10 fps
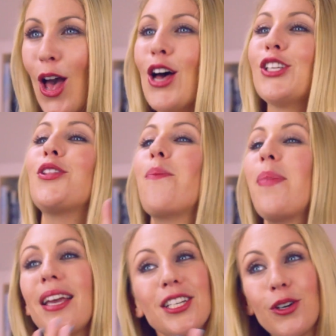So the
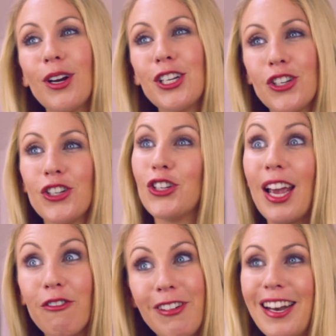biggest question to
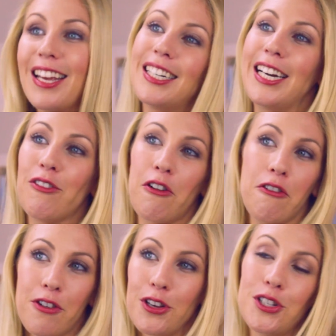get really clear on
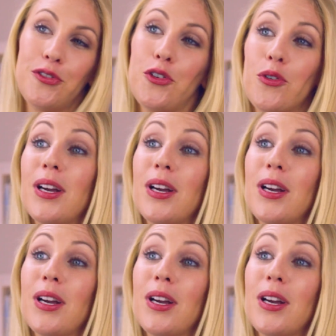first of all